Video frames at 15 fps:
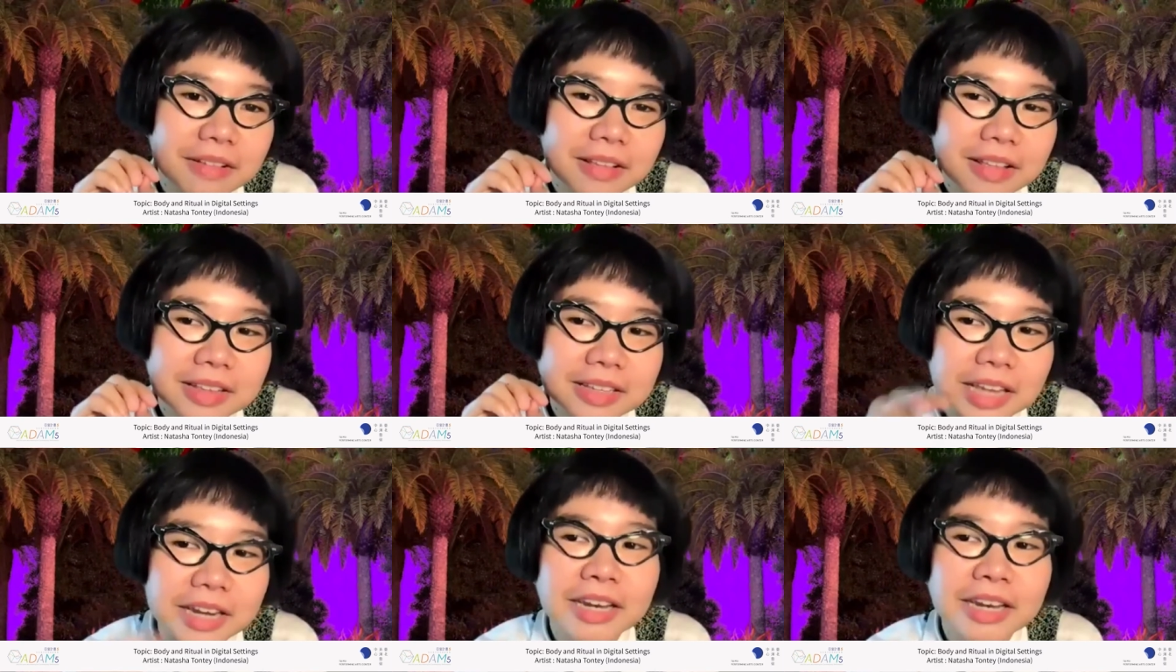
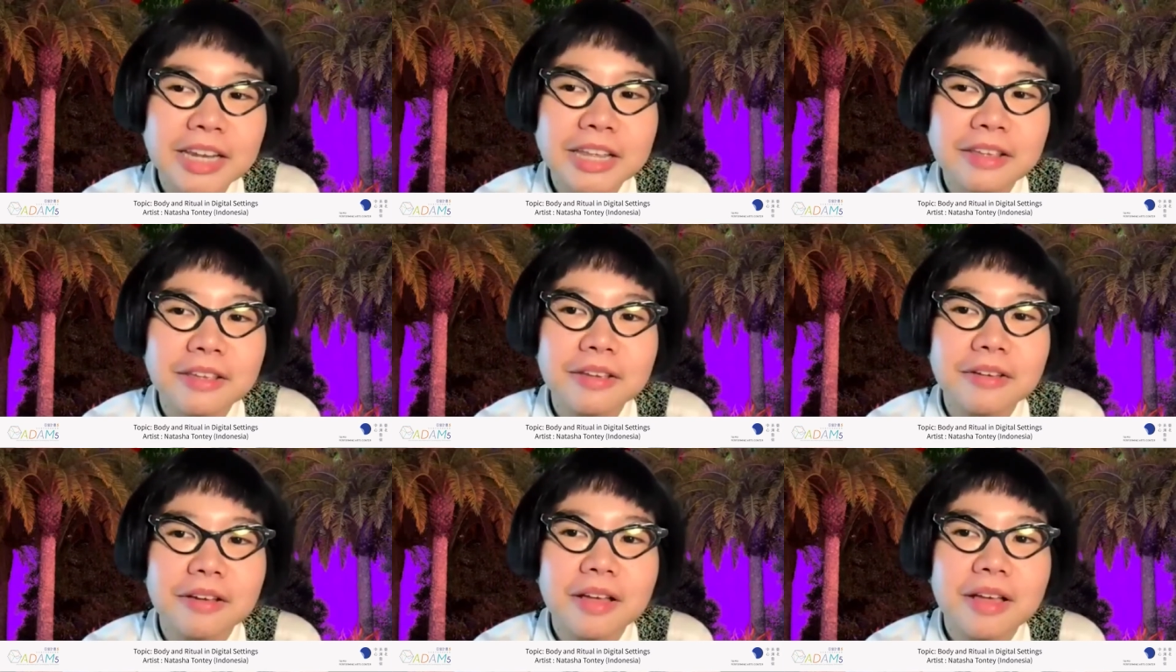suddenly
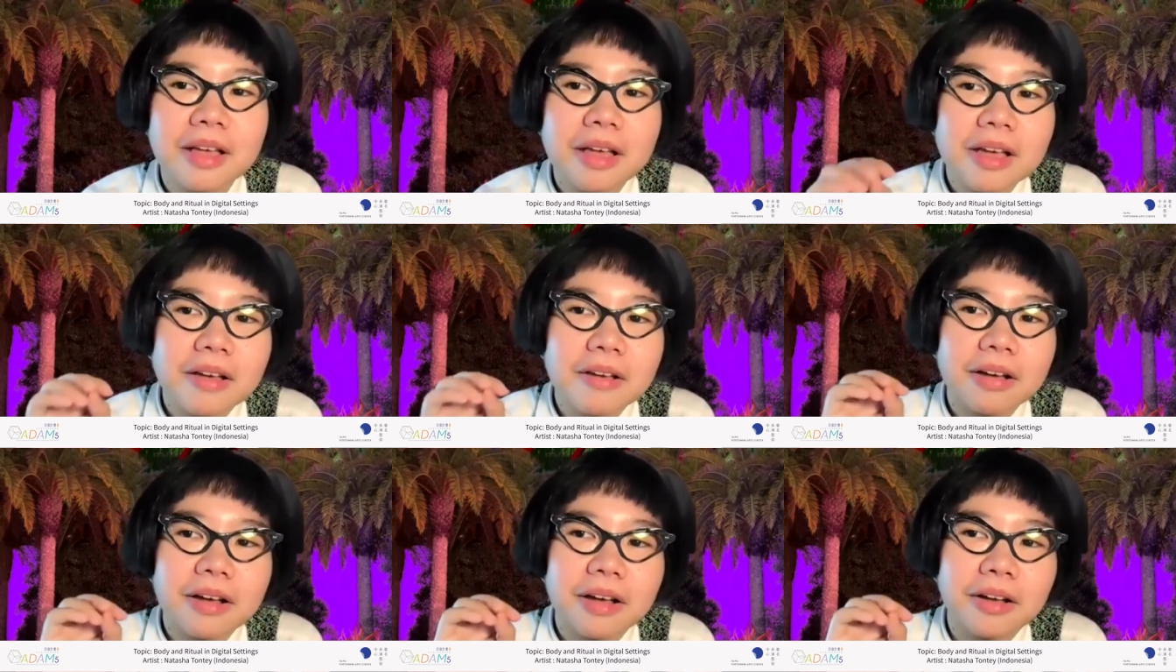
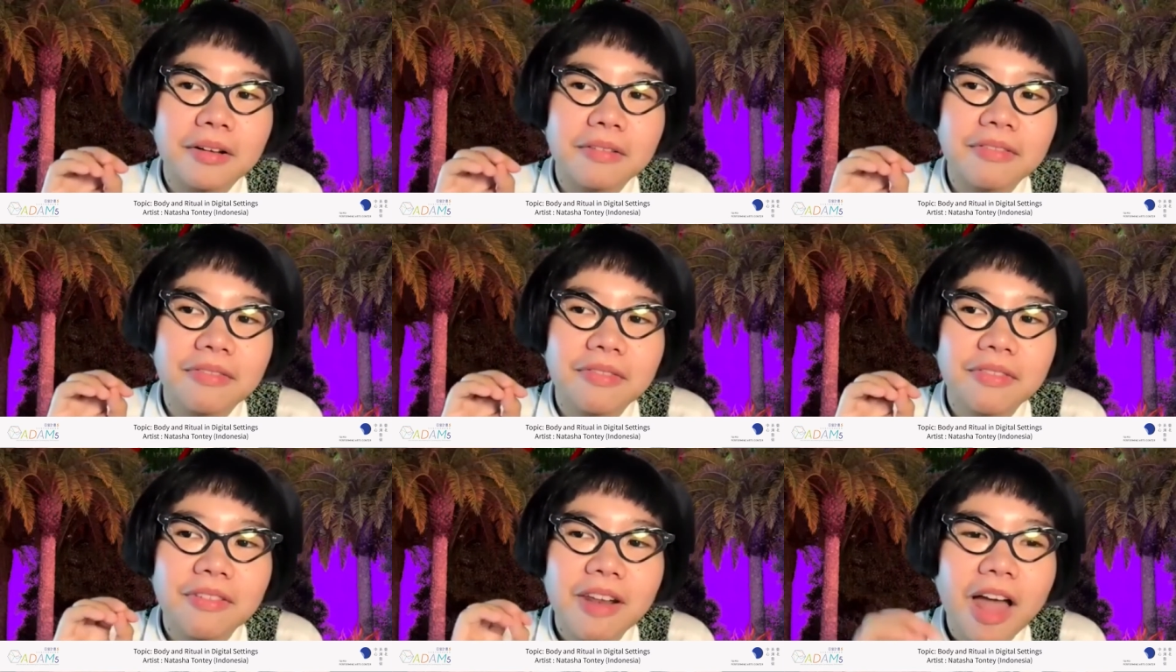a
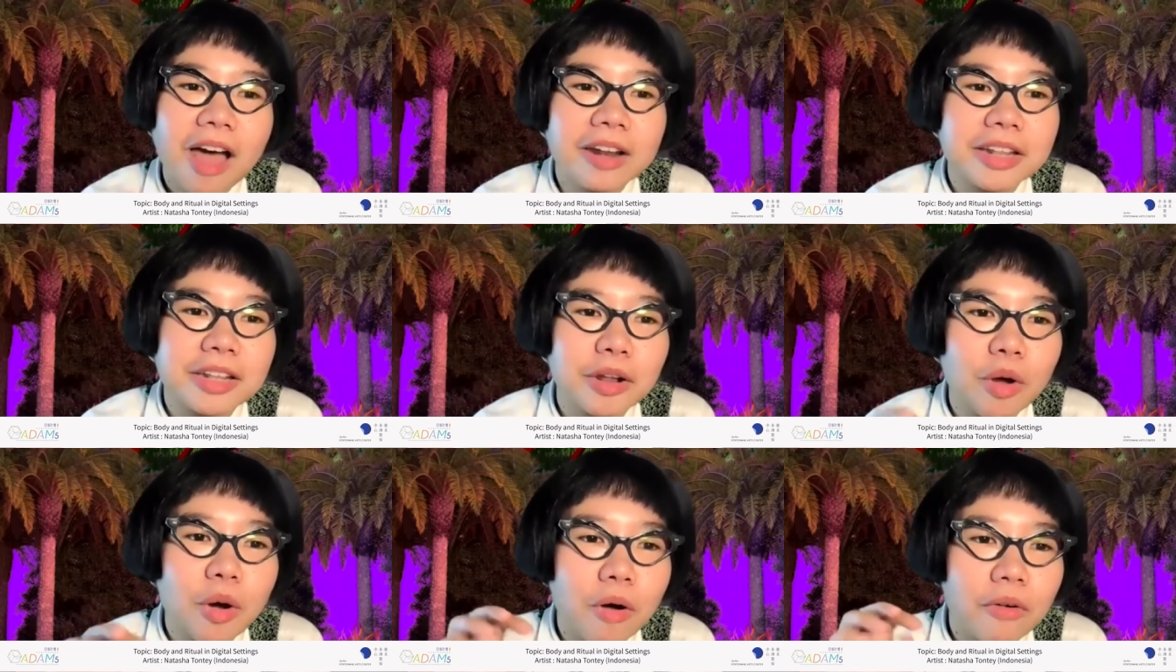flood
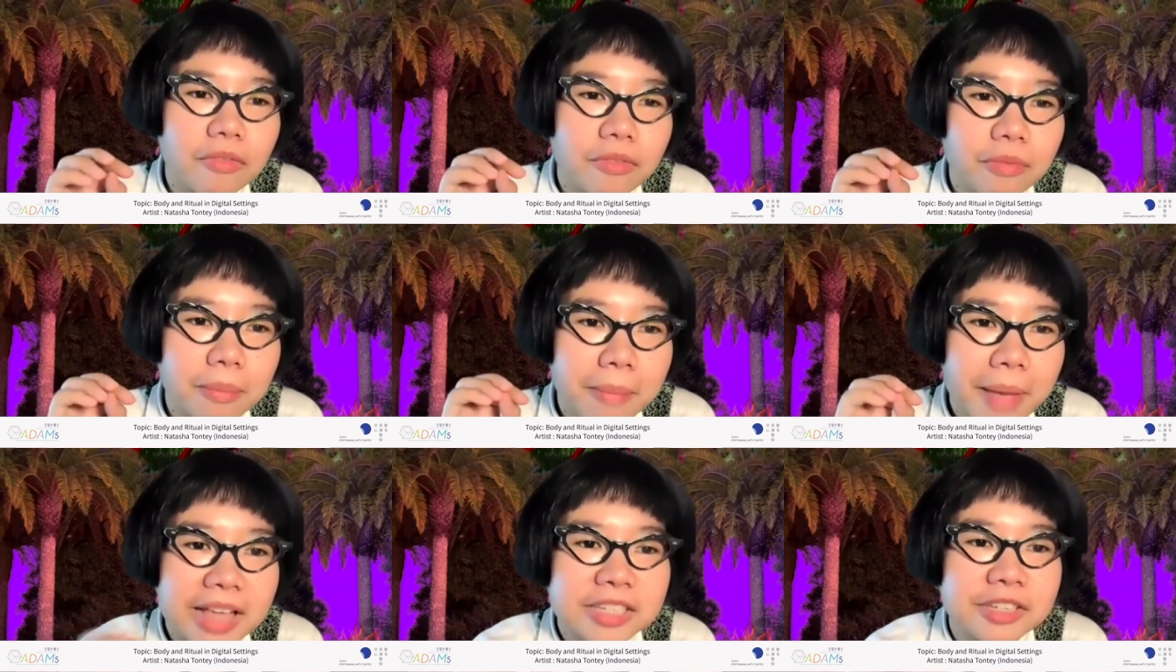of
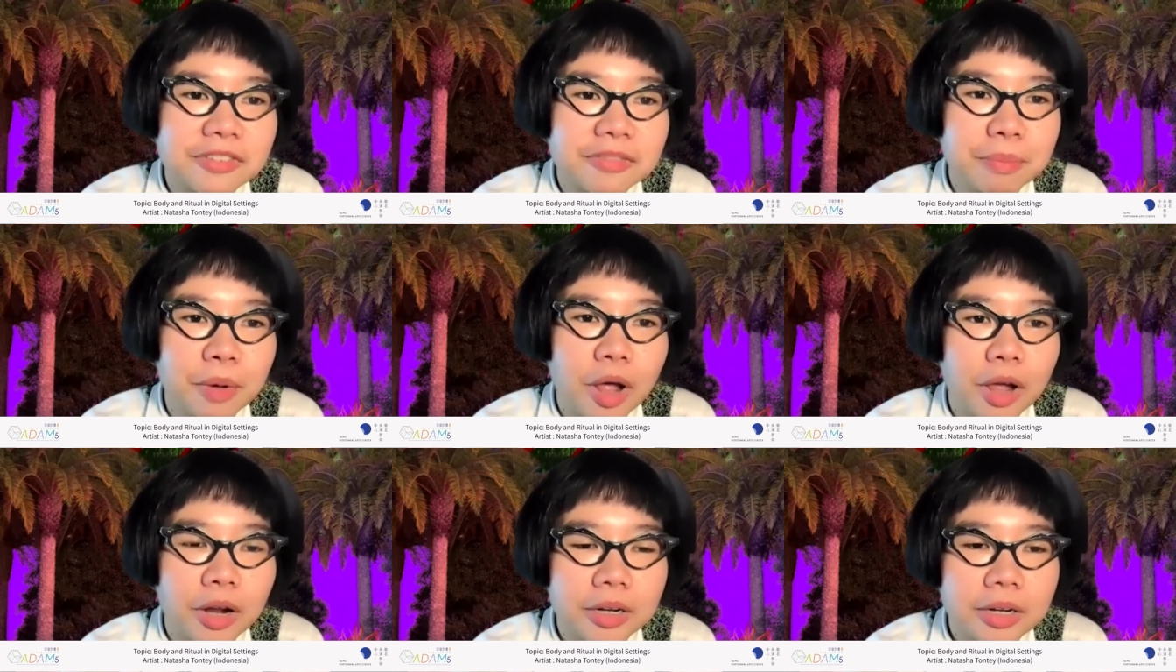massive
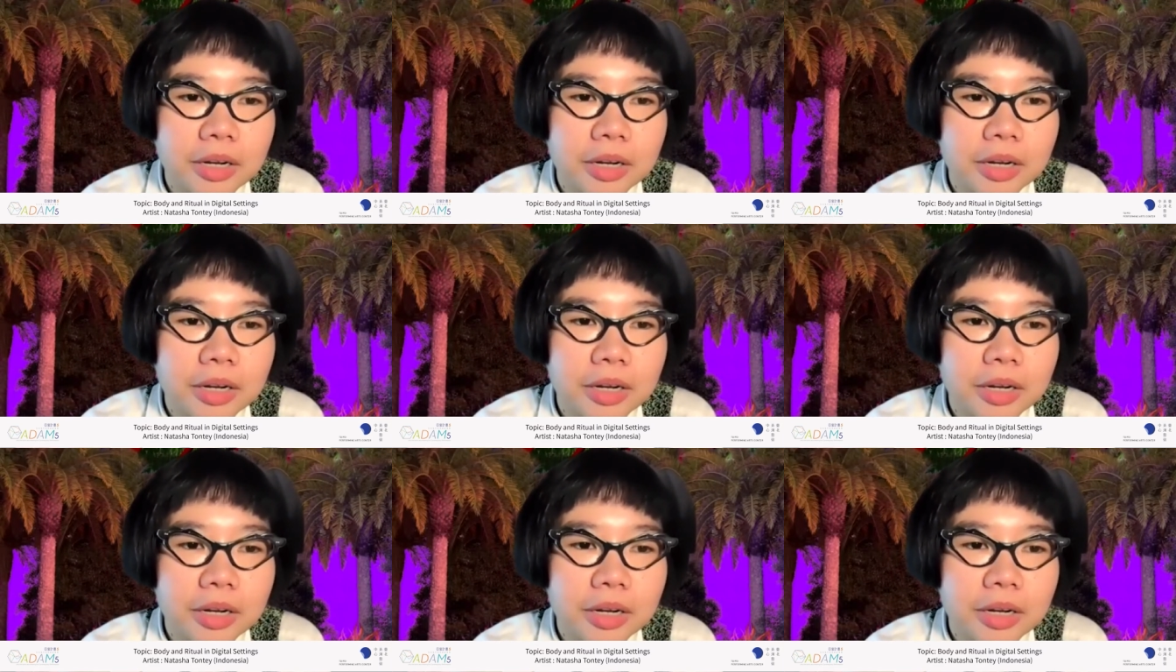blood.